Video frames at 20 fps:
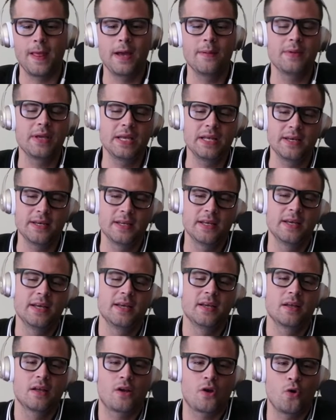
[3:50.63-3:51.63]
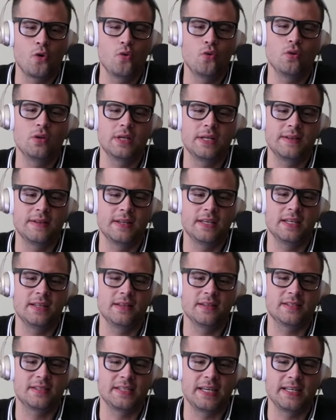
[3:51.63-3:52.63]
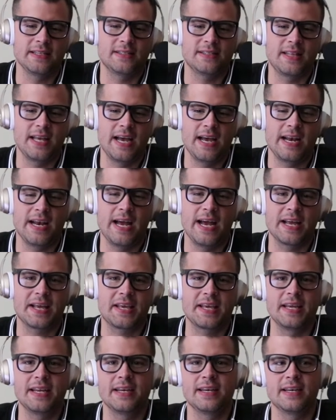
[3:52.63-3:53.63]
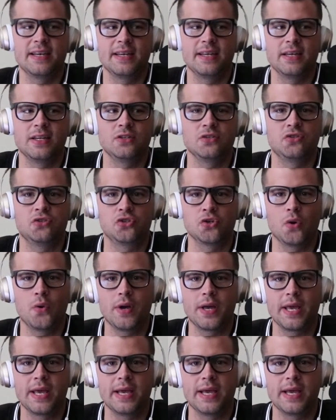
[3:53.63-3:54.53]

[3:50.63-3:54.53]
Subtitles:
I mean, cool in the sense that I can enjoy